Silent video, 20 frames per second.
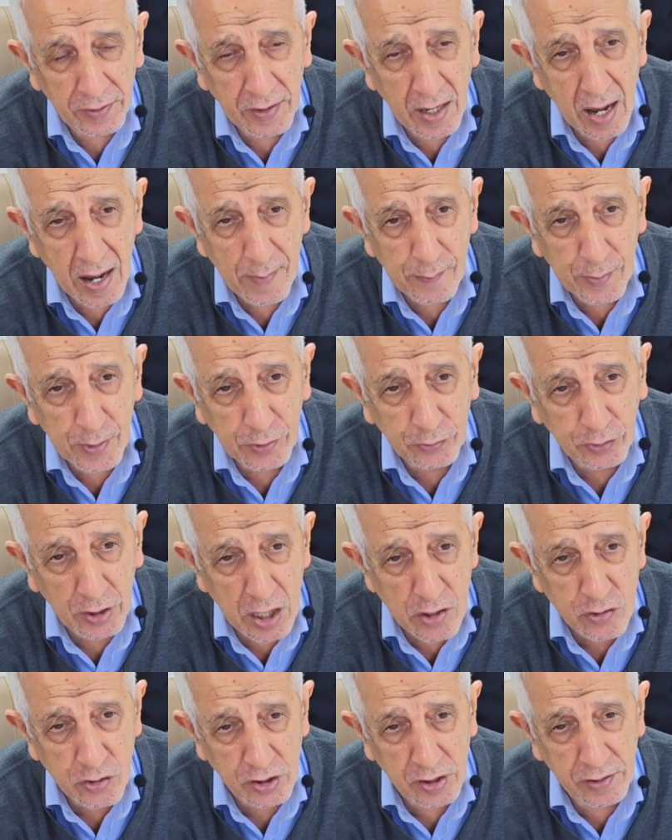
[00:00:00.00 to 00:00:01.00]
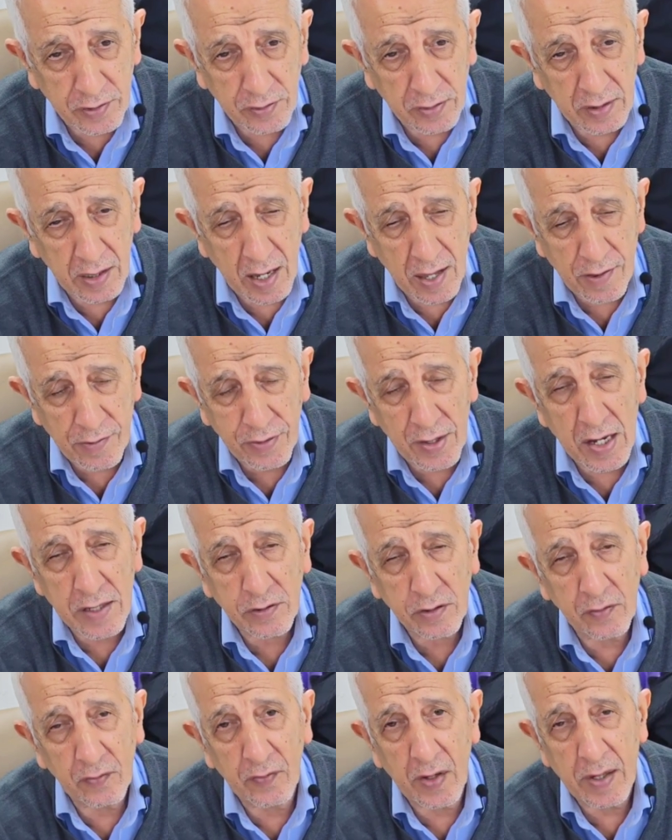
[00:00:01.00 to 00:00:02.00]
in hypertension. And
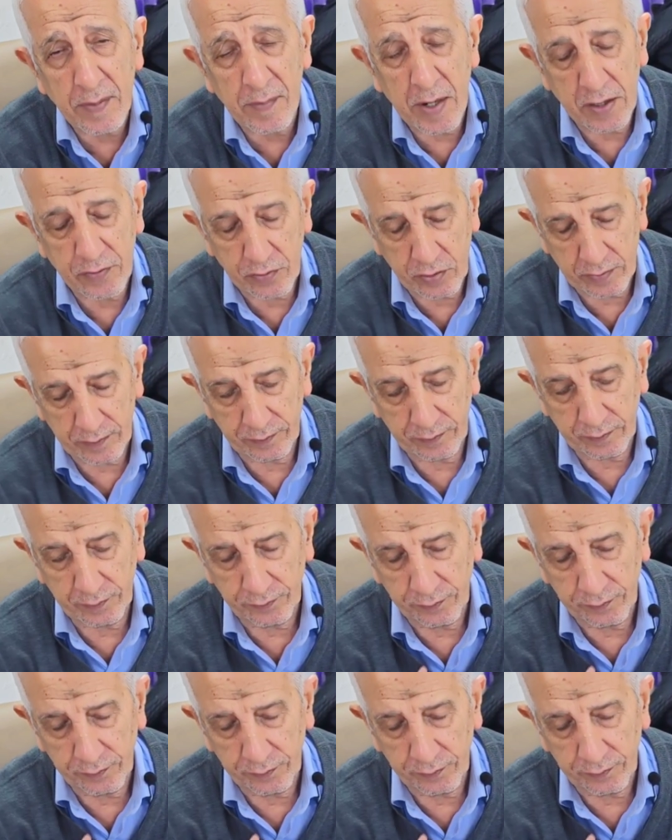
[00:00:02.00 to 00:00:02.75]
thank you very much.